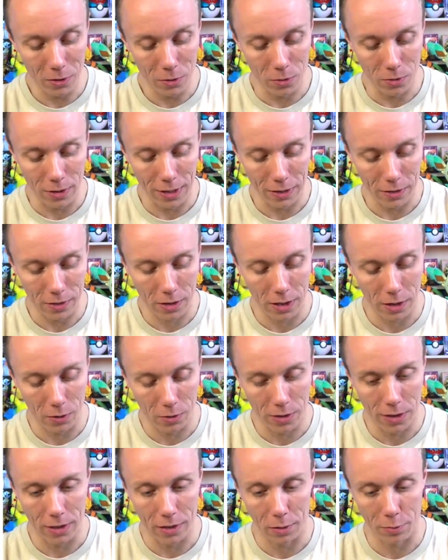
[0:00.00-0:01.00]
Oh, that
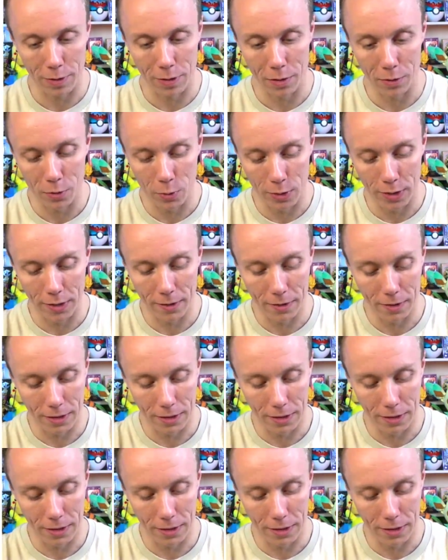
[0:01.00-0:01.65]
code card's ran the wrong way.